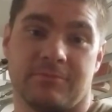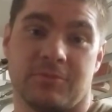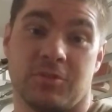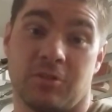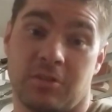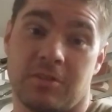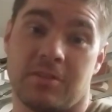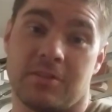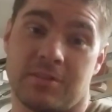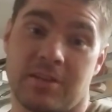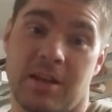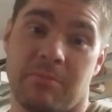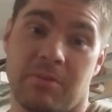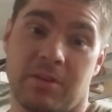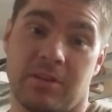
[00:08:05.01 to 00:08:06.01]
Took it to the
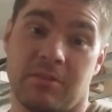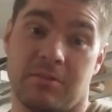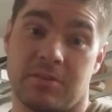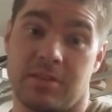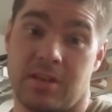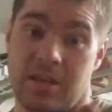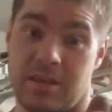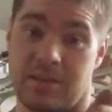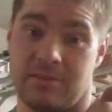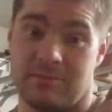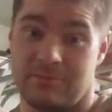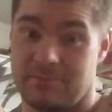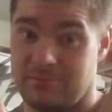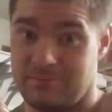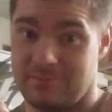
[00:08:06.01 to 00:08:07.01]
Snap-on dealer, said, hey,
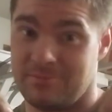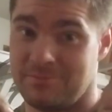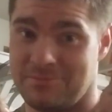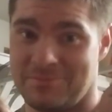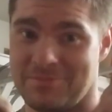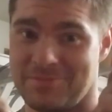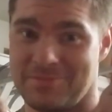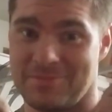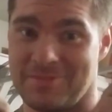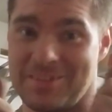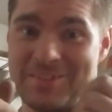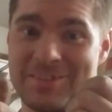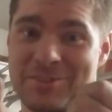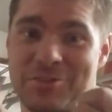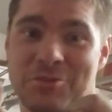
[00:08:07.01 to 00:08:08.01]

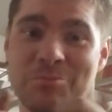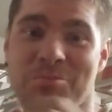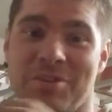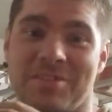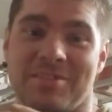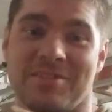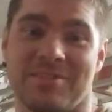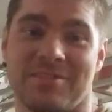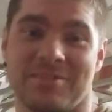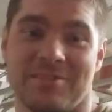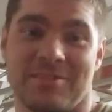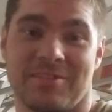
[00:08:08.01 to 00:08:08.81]
it's in two pieces.